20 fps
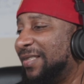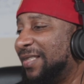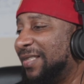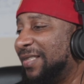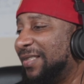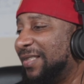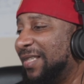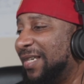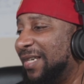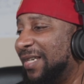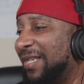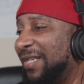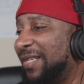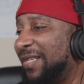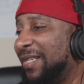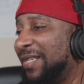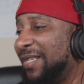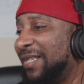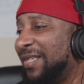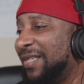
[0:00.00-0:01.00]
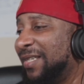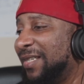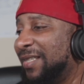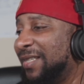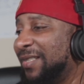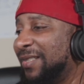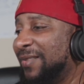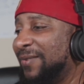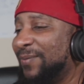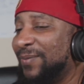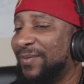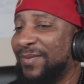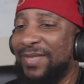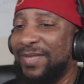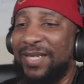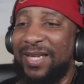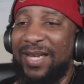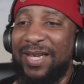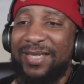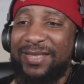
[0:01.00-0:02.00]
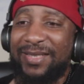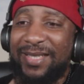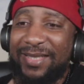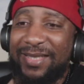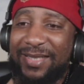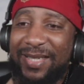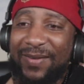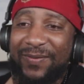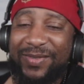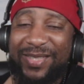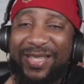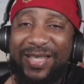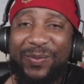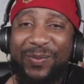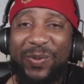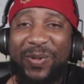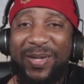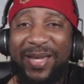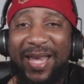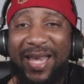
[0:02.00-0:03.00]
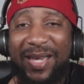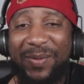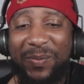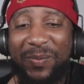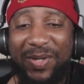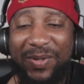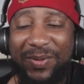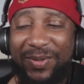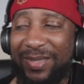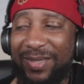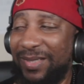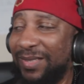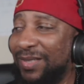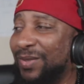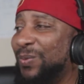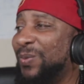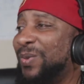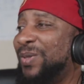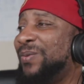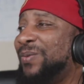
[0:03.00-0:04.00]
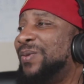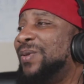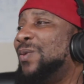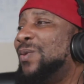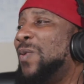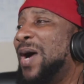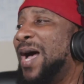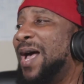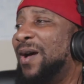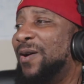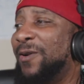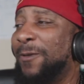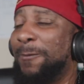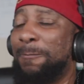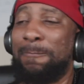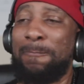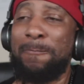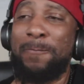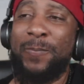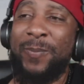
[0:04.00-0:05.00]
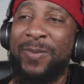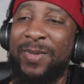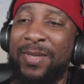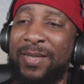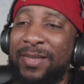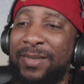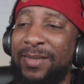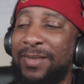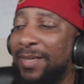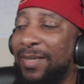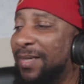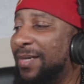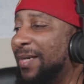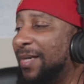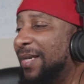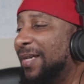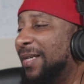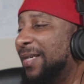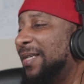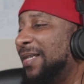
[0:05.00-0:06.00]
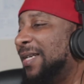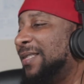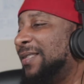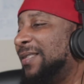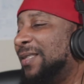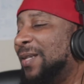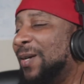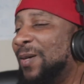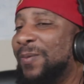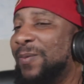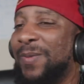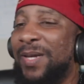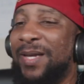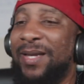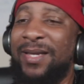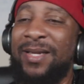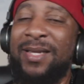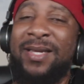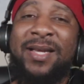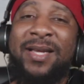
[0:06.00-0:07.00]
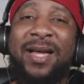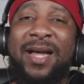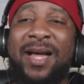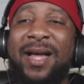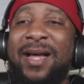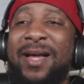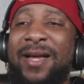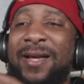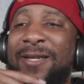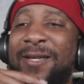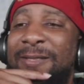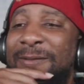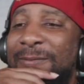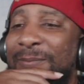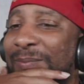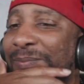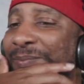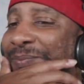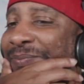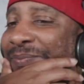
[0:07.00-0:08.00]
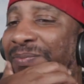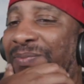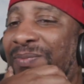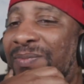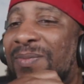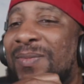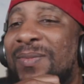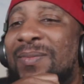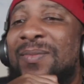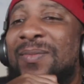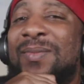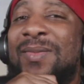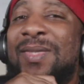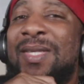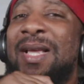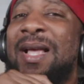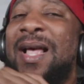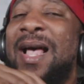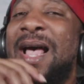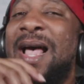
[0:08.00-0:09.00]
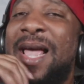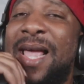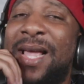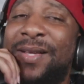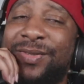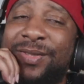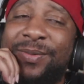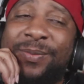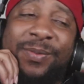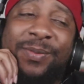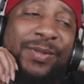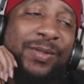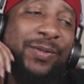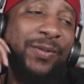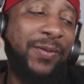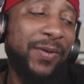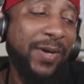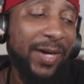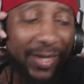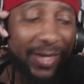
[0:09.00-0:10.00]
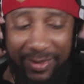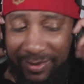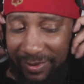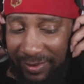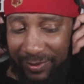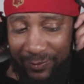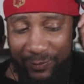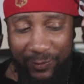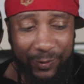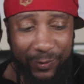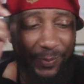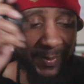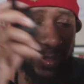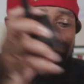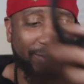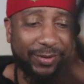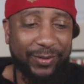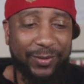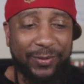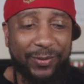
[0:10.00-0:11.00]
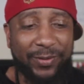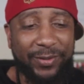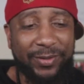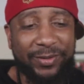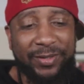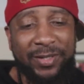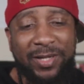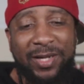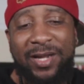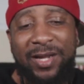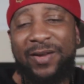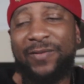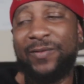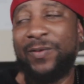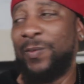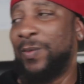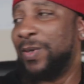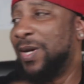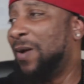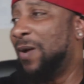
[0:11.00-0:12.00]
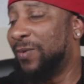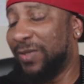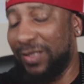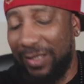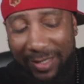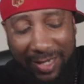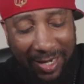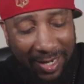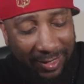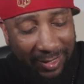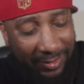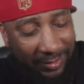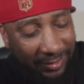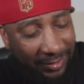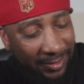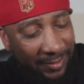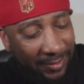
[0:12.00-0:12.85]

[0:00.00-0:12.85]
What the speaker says: because now he's at 17.8 million. Woo, wow. That's dope, man. I have some crazy roommate stories from when I was in college.